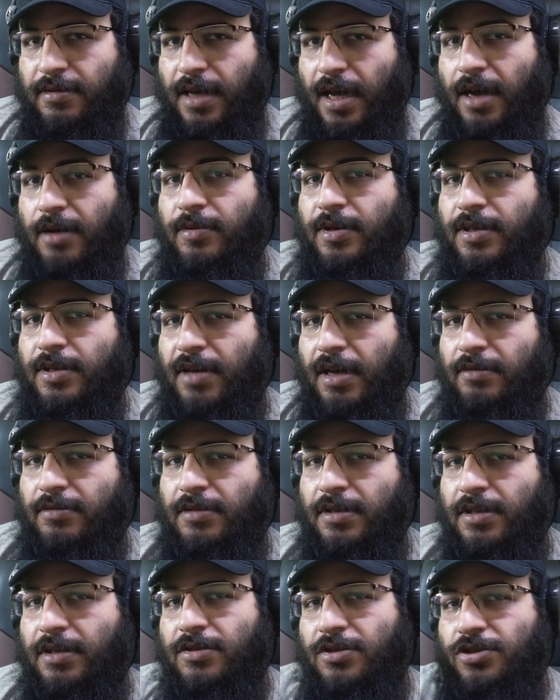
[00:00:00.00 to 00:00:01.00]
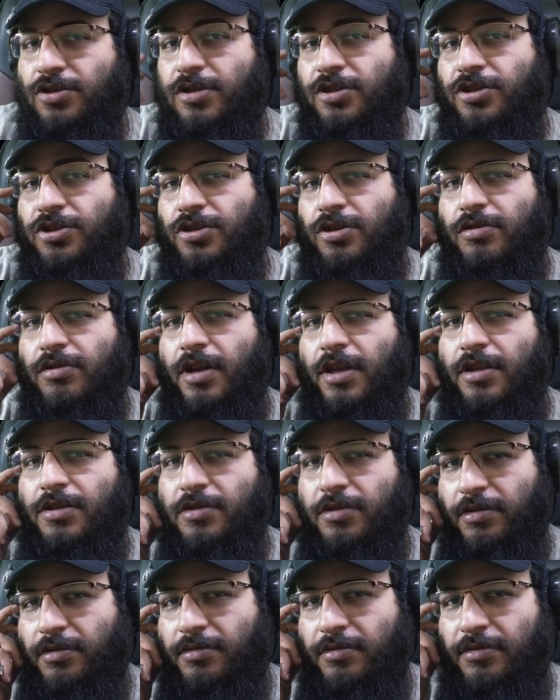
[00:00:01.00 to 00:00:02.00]
How about, is she, is she all right
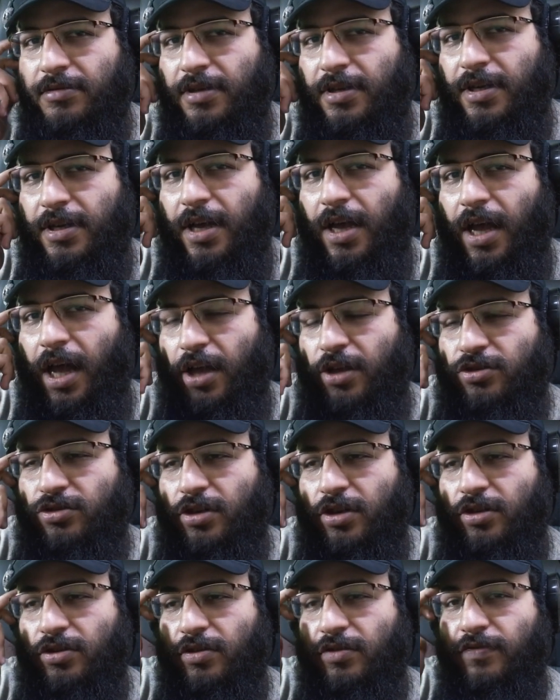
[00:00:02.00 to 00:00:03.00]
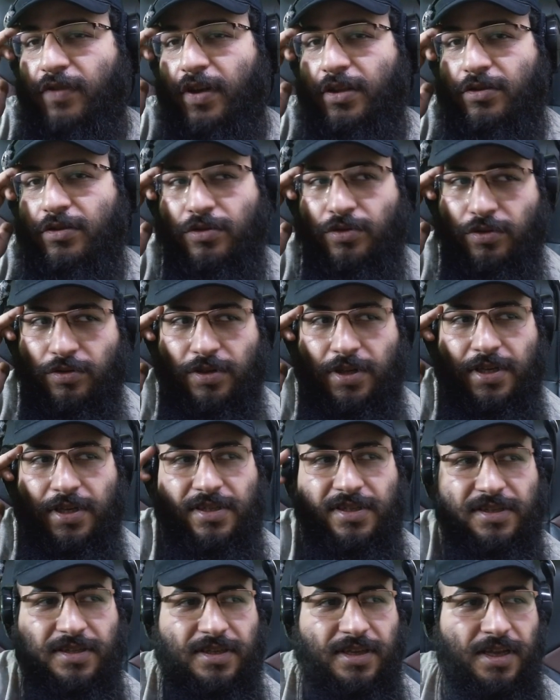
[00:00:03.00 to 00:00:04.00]
too? I usually don't want to do
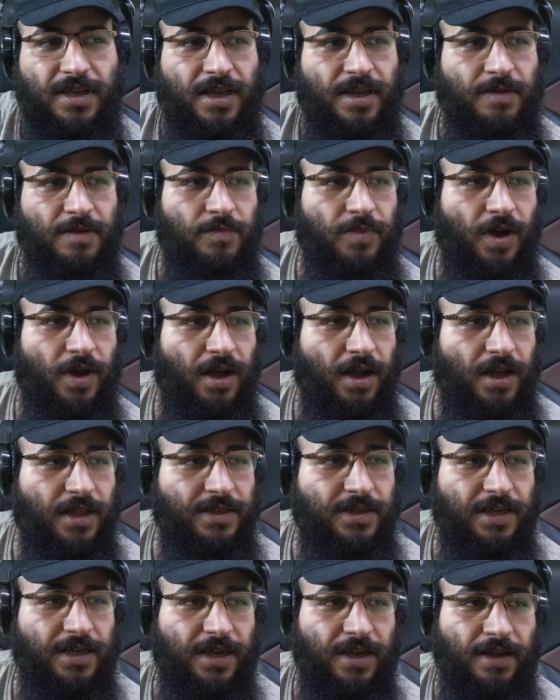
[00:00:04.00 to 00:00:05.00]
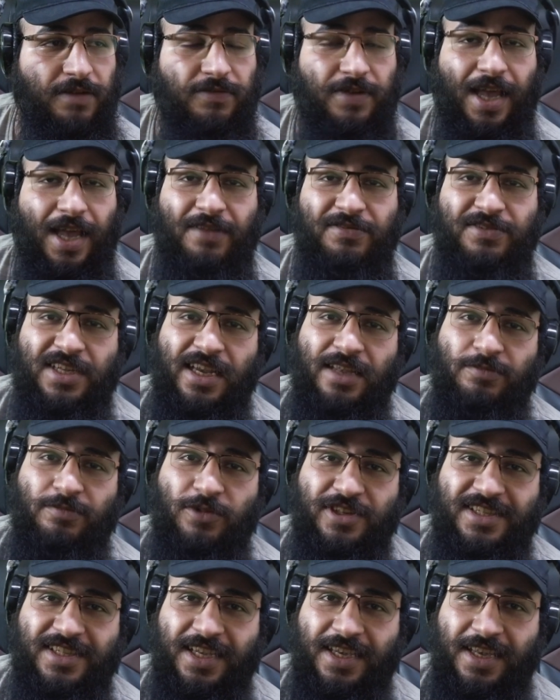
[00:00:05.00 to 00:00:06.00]
this. But uh, we have ten
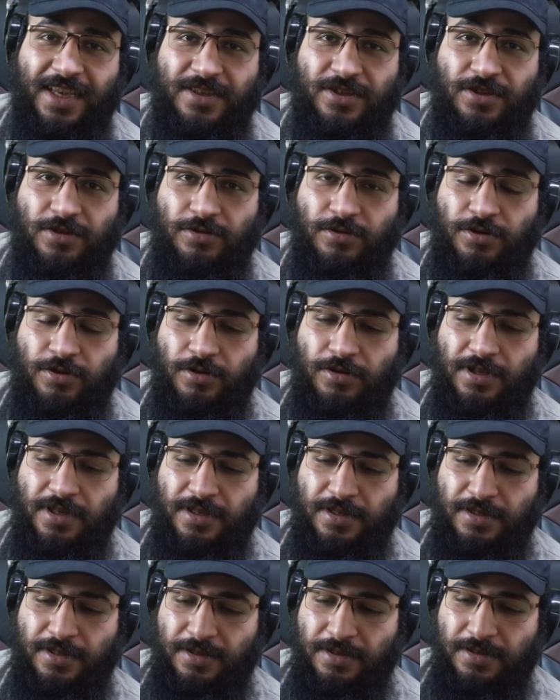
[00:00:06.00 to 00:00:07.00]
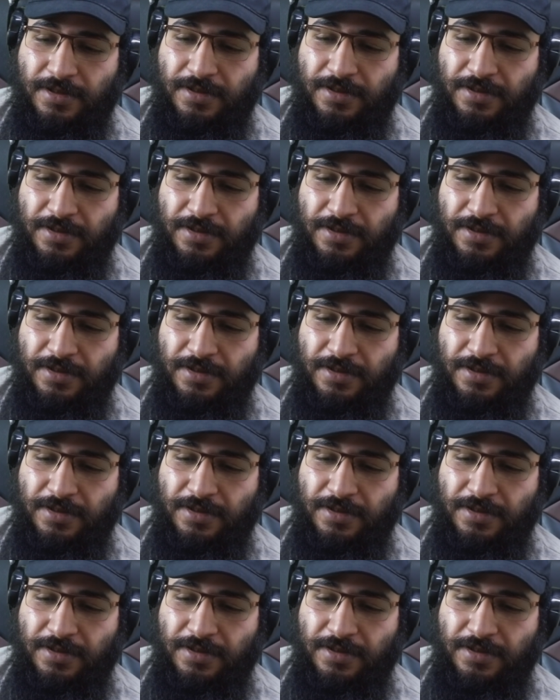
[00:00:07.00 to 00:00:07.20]
more seconds to do this.